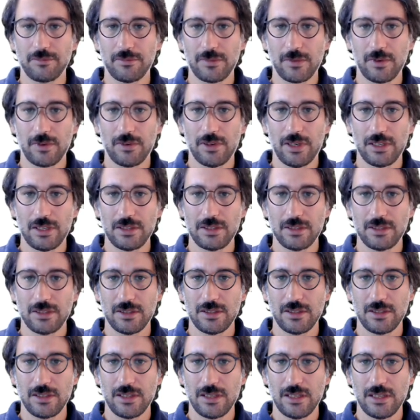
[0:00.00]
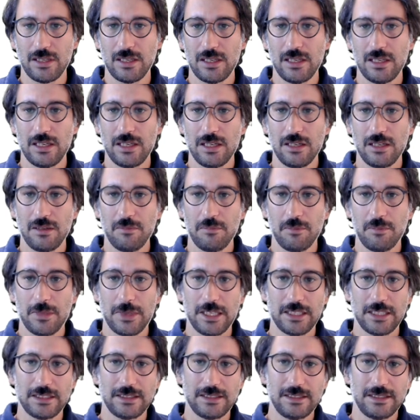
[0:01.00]
Right,
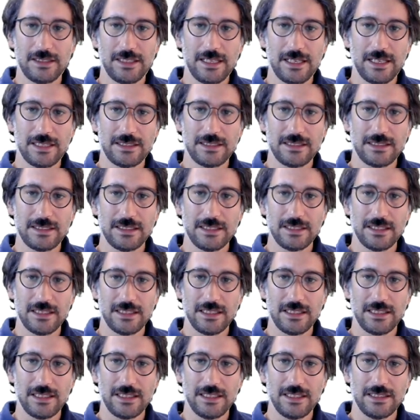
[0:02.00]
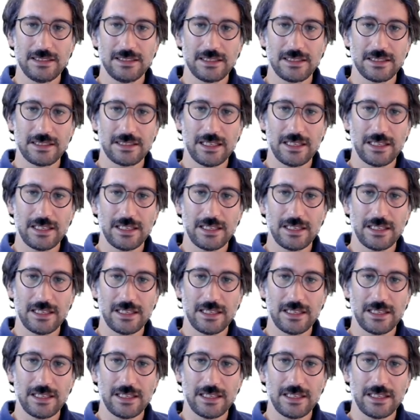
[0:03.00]
but that is